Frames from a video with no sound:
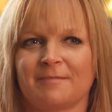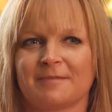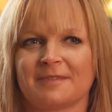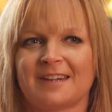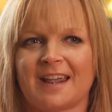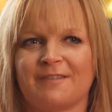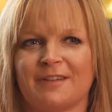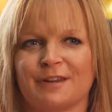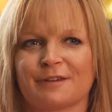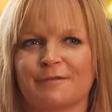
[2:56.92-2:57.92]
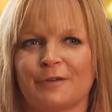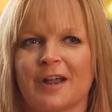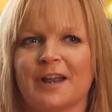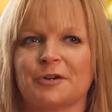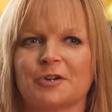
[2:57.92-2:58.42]
savings for
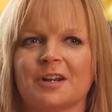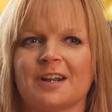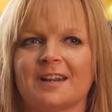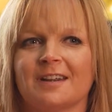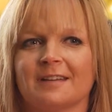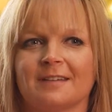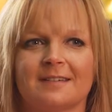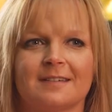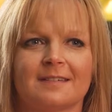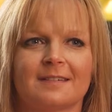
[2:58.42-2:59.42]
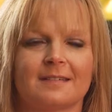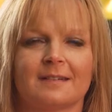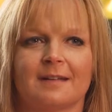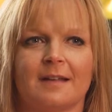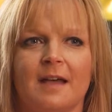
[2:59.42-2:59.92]
energy is
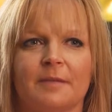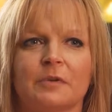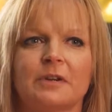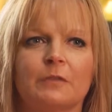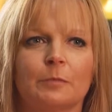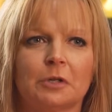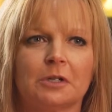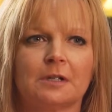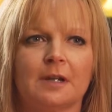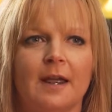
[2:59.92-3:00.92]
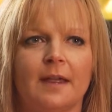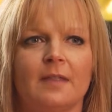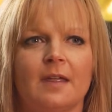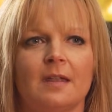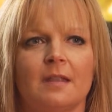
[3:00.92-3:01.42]
unbelievable.
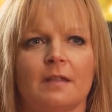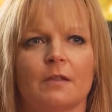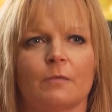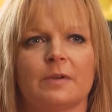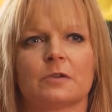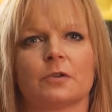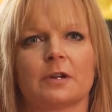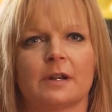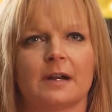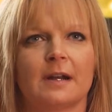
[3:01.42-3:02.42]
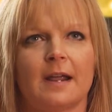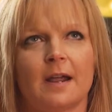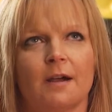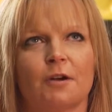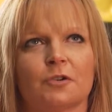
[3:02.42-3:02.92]
And then the recirculated
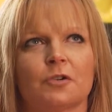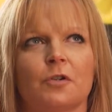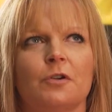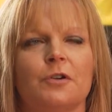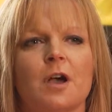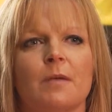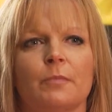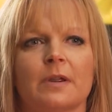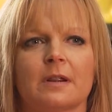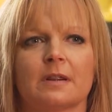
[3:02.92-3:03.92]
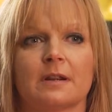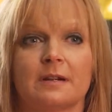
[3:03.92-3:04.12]
air, so you're not breathing the